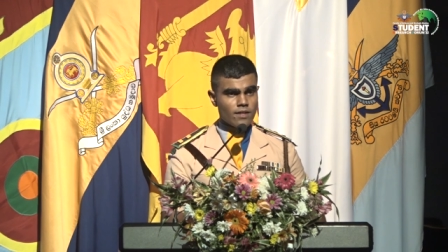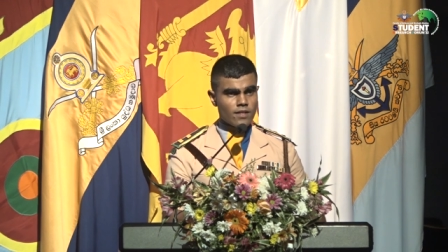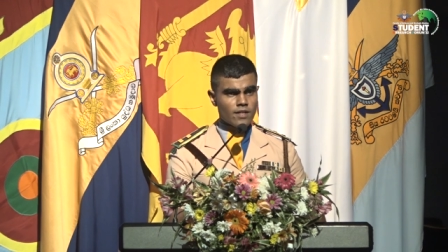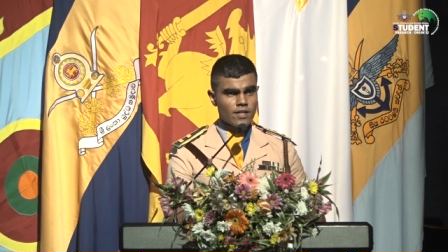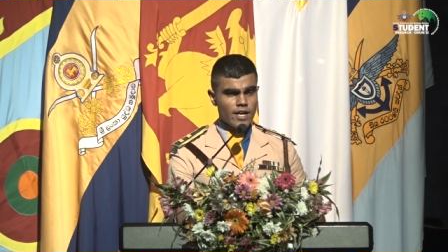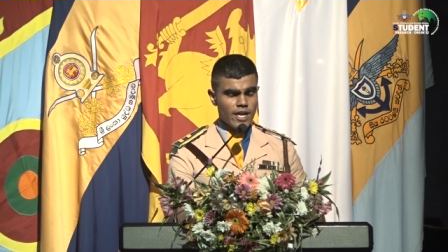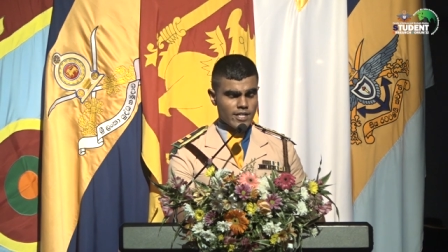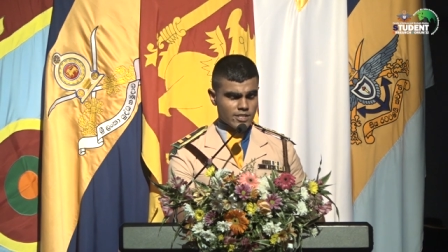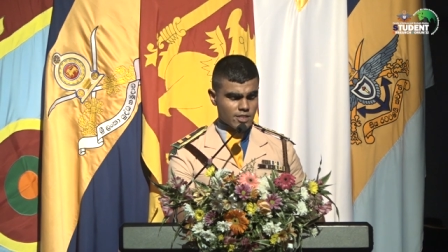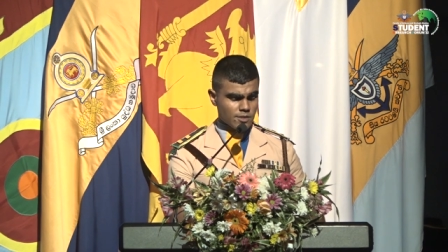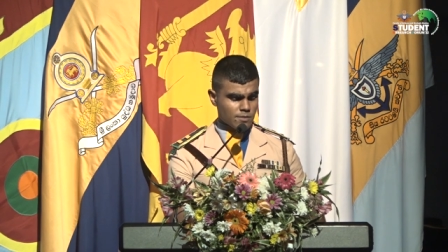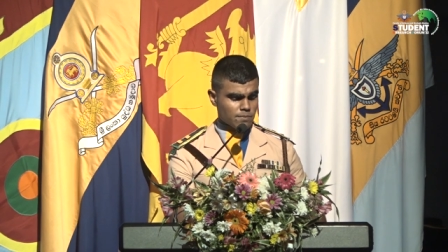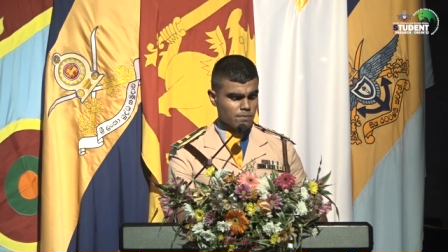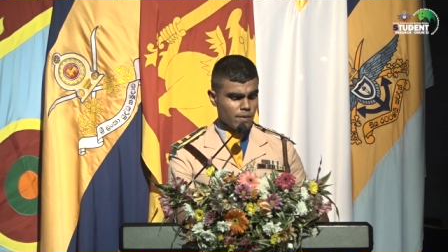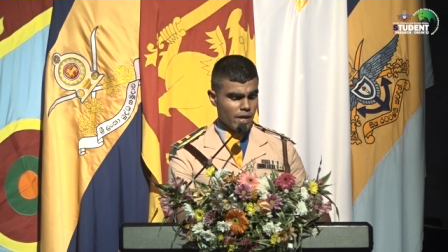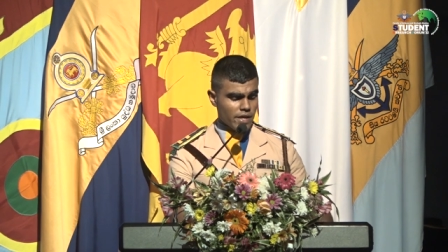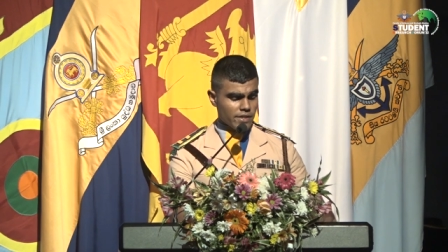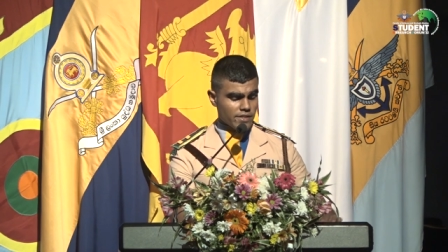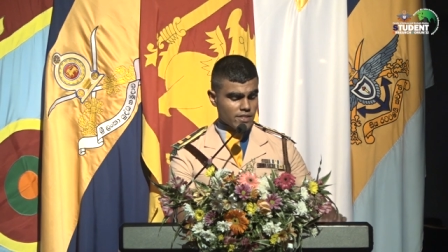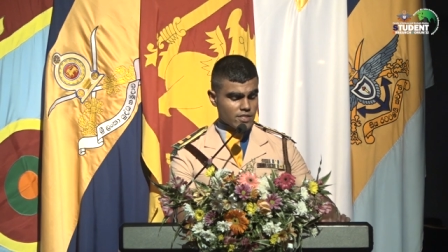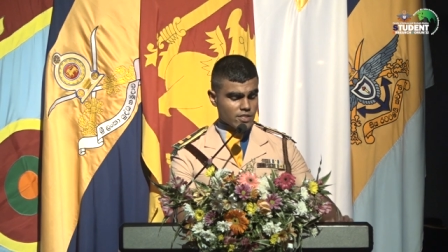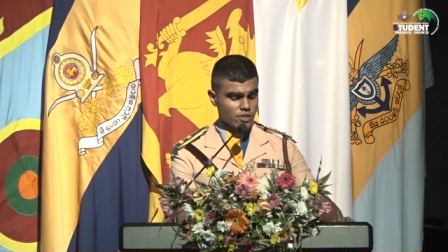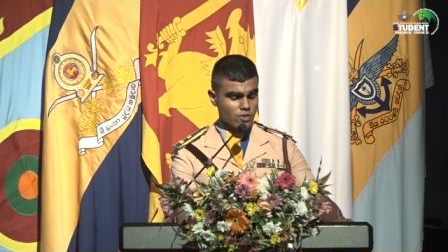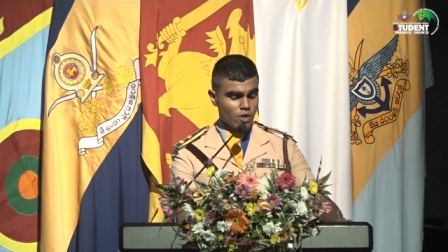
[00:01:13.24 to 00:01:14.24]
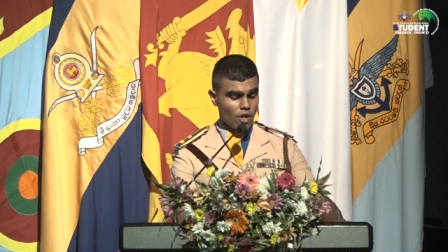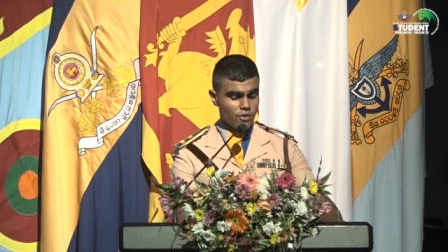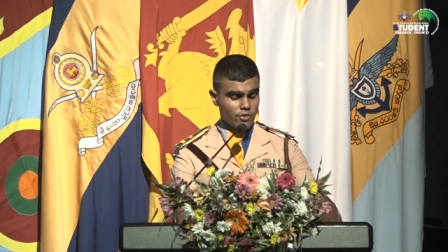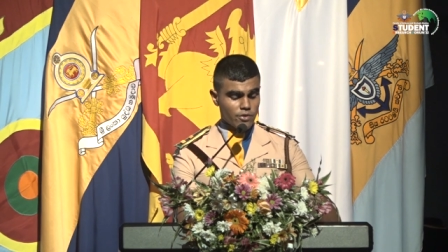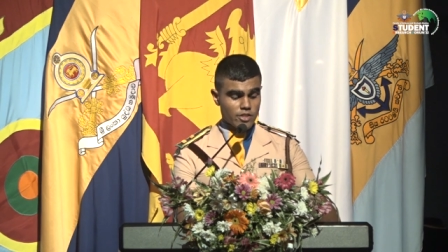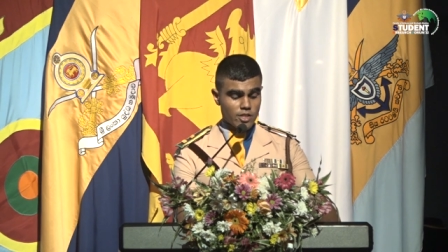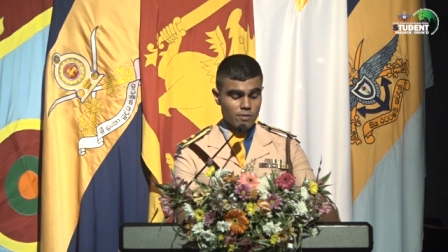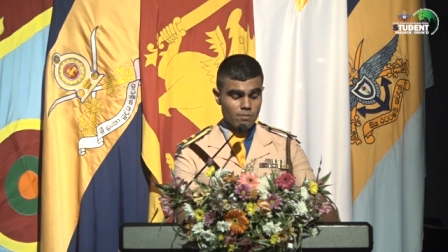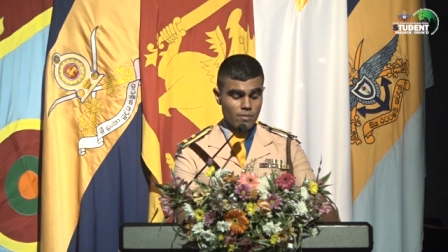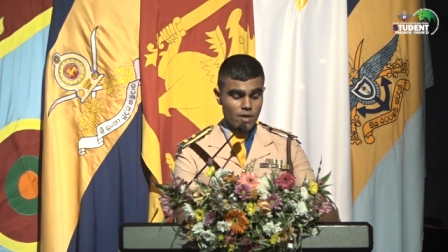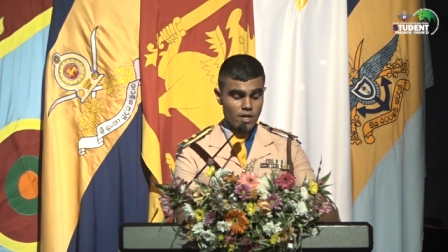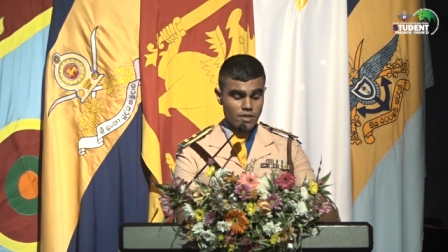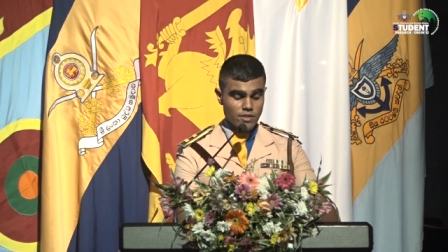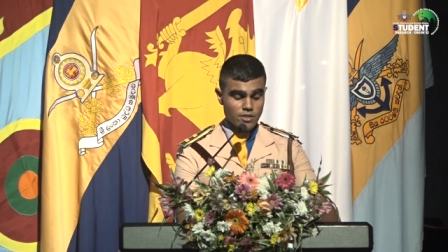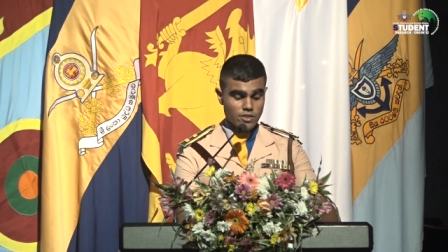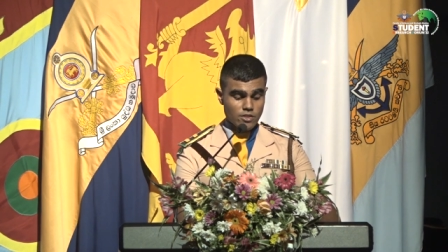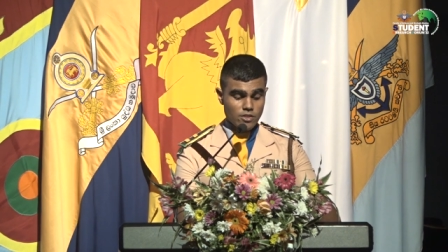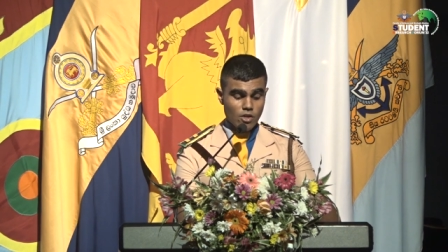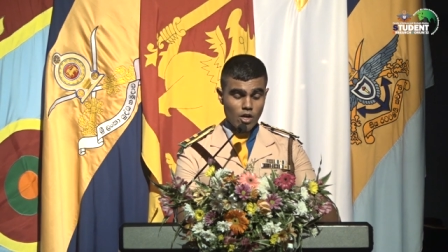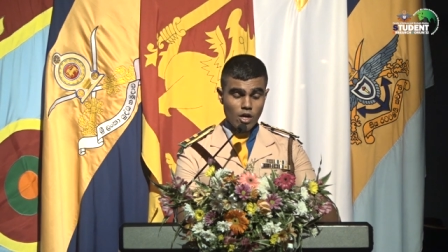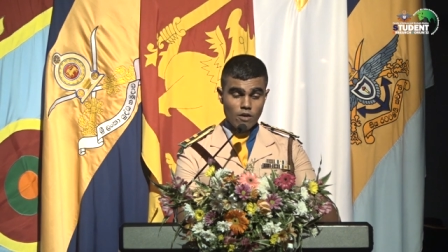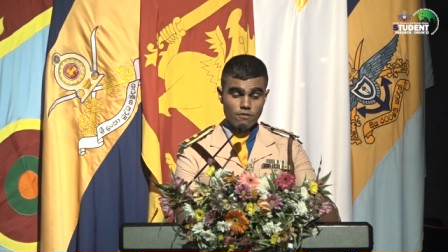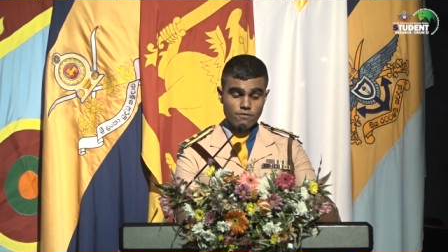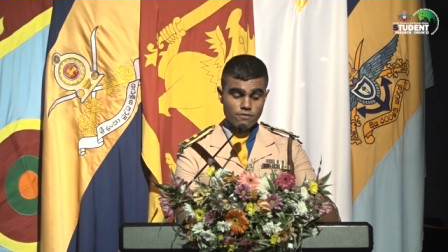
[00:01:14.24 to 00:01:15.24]
As a pioneer squadron
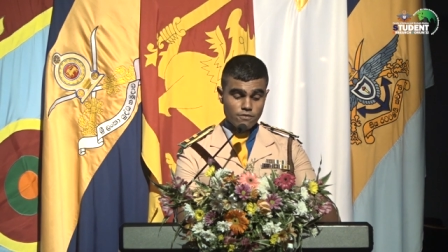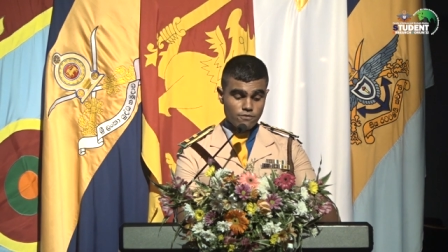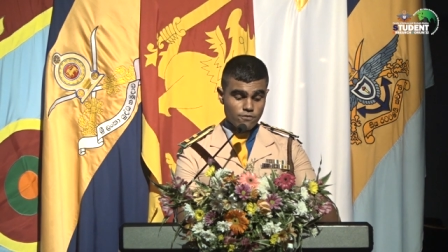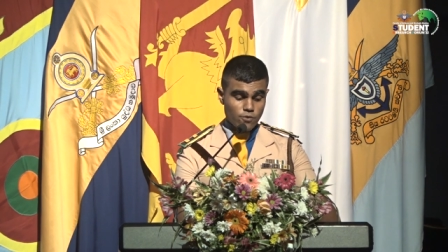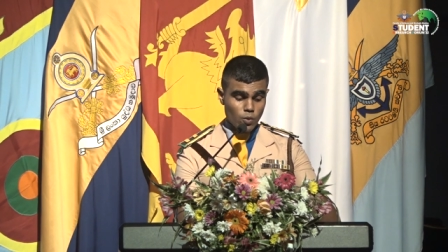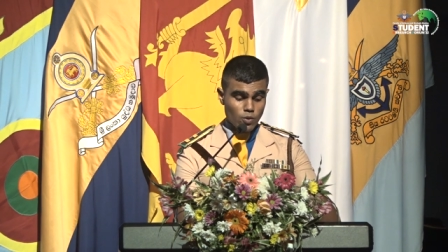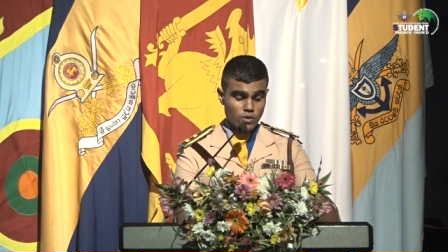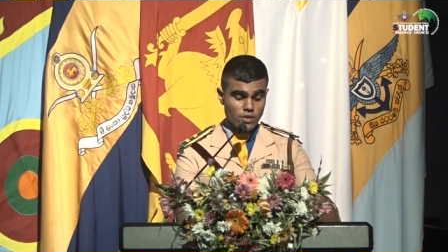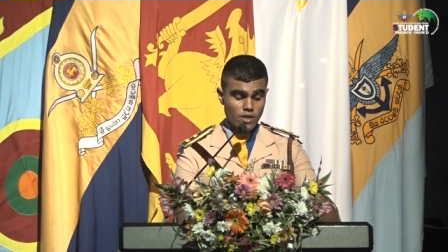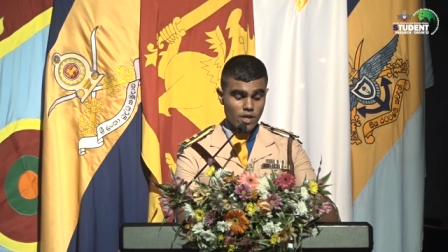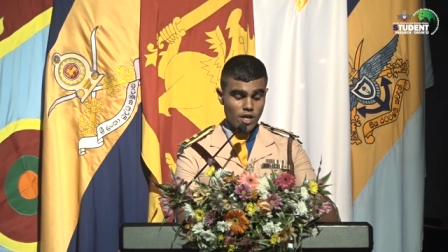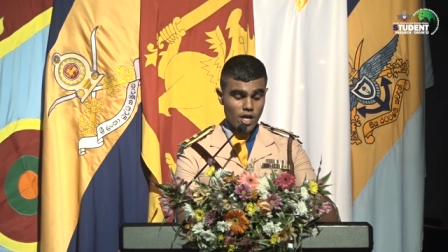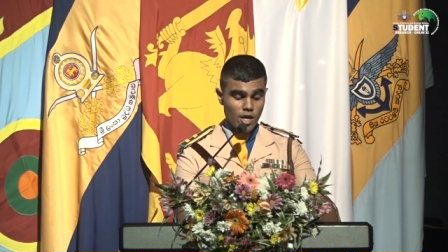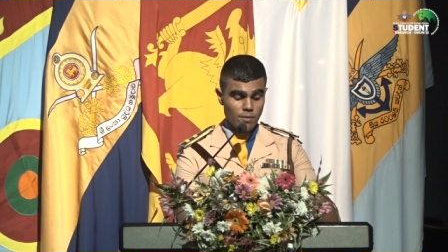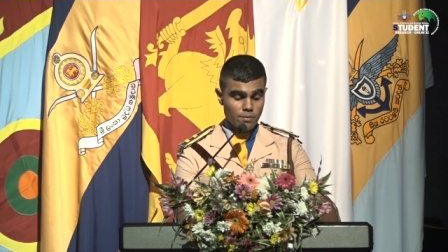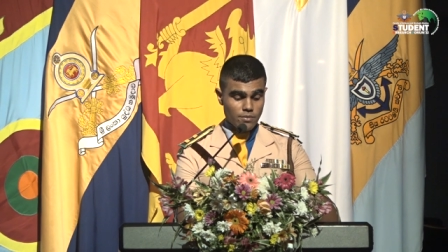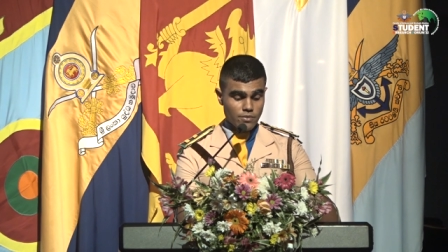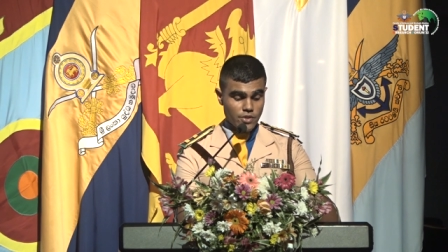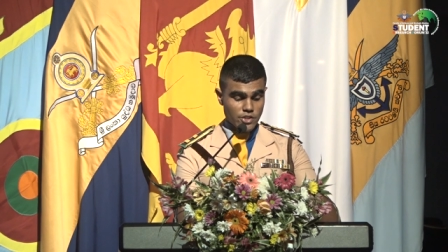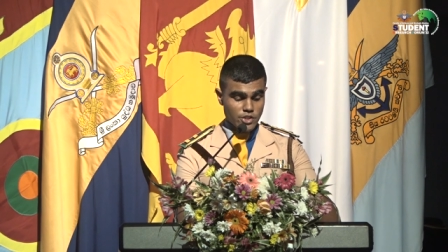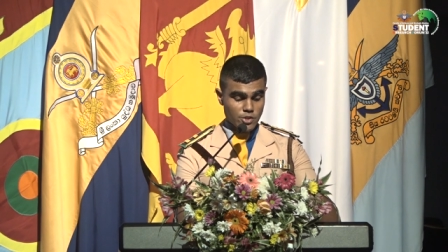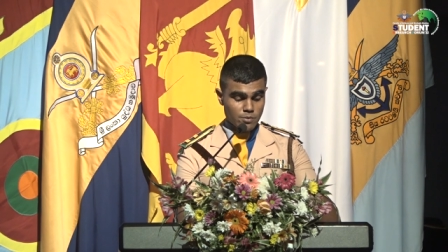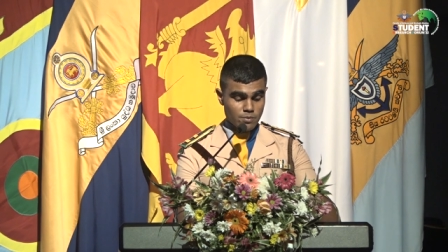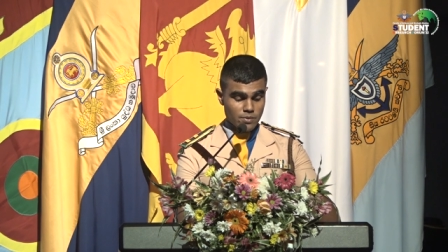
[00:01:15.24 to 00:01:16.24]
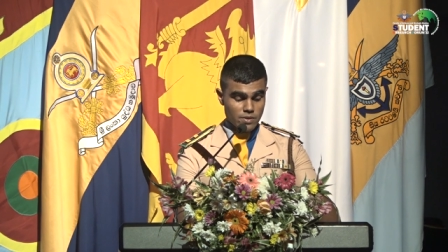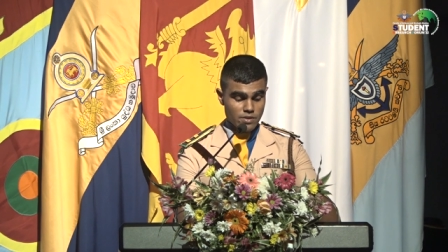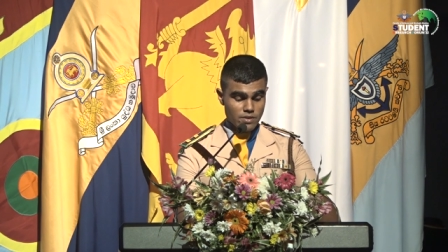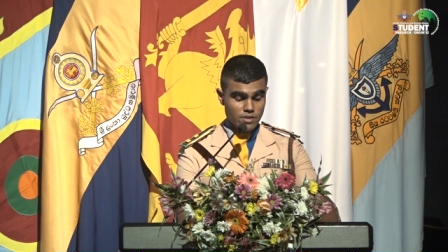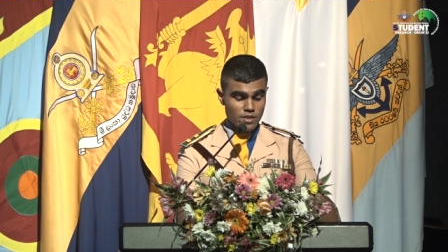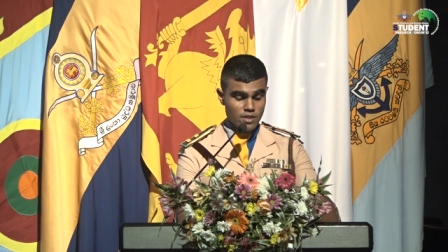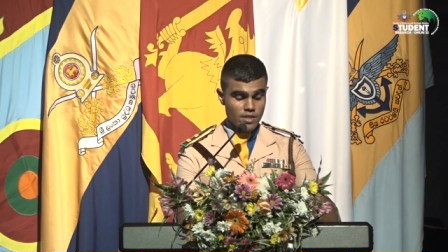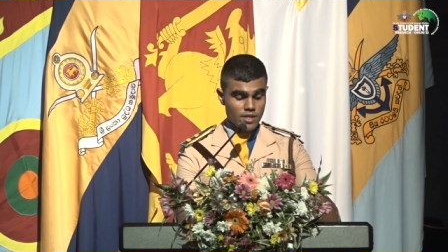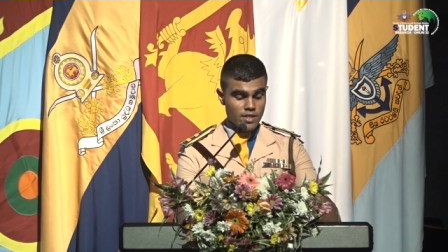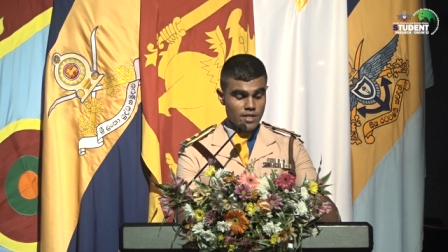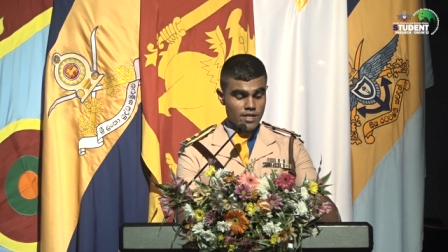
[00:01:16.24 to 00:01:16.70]
commander of 4th armor regiment,